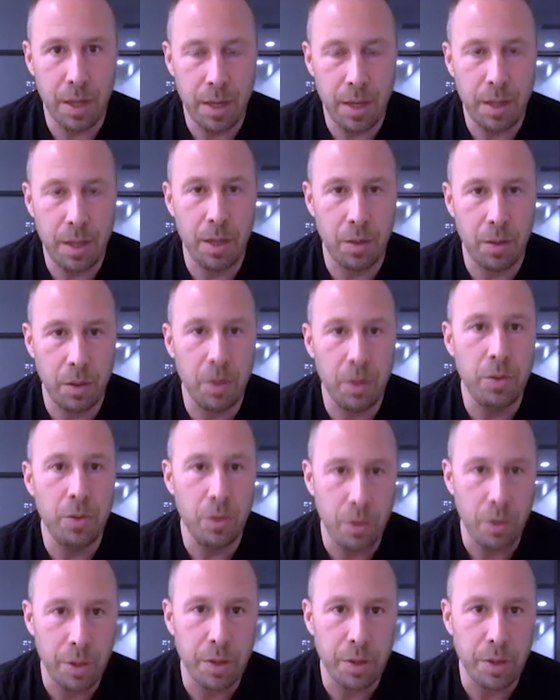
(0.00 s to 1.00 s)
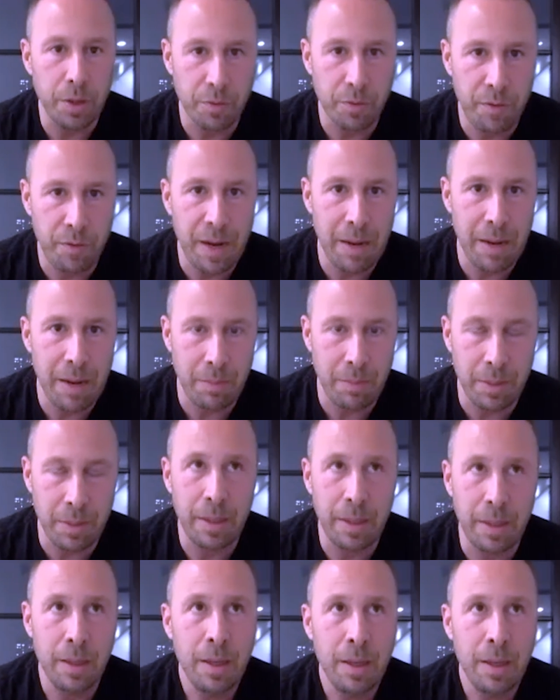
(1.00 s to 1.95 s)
you know, a nuclear family